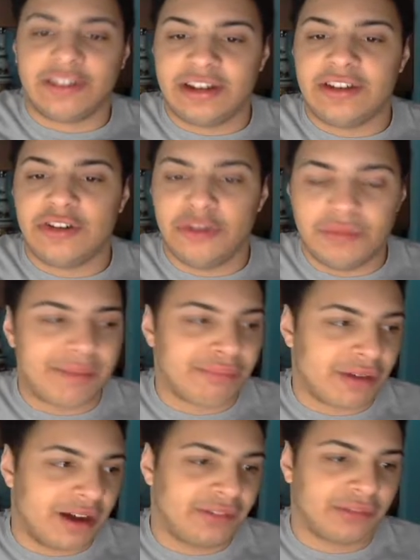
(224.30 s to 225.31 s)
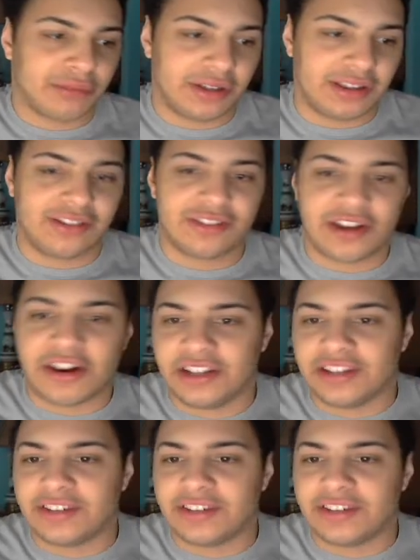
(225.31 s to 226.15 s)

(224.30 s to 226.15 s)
in Hubei province where this started.